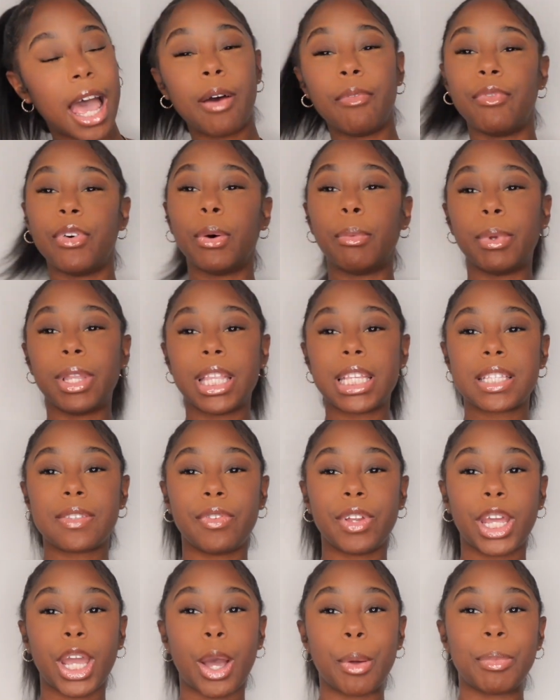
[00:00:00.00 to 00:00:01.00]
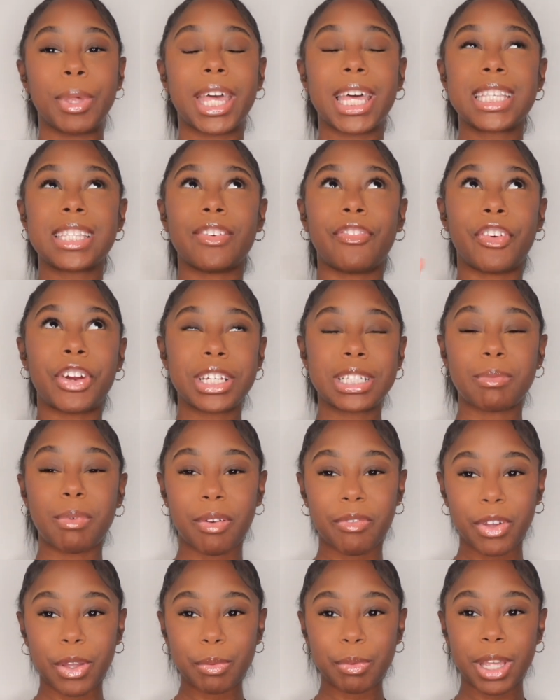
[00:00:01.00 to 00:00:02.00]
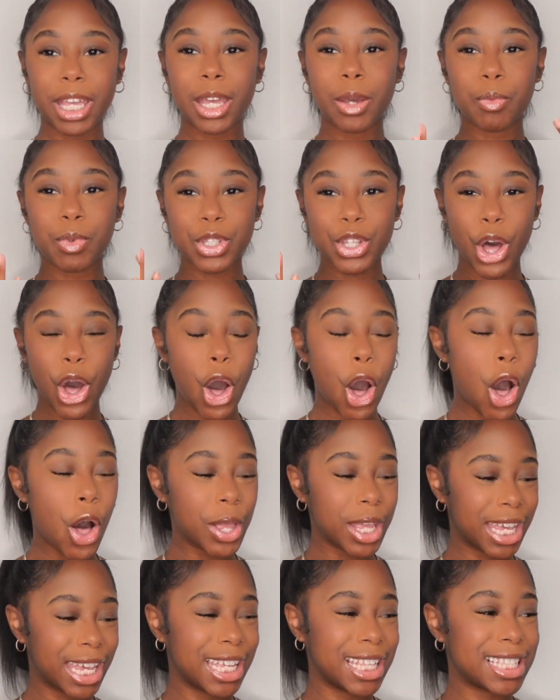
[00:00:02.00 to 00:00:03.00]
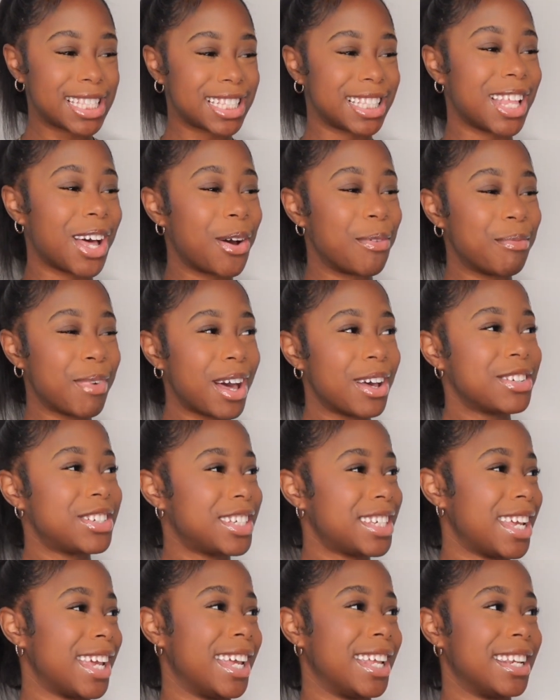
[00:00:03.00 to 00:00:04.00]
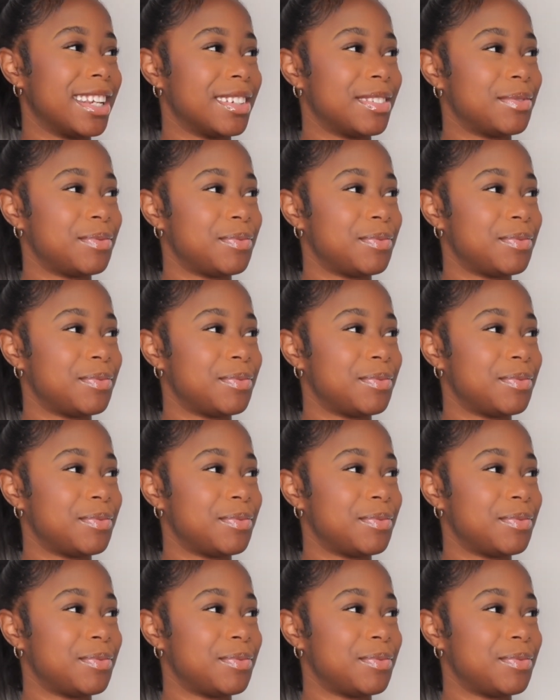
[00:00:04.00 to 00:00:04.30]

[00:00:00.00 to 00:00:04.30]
filming this video, because the first time I filmed it was all in slow motion.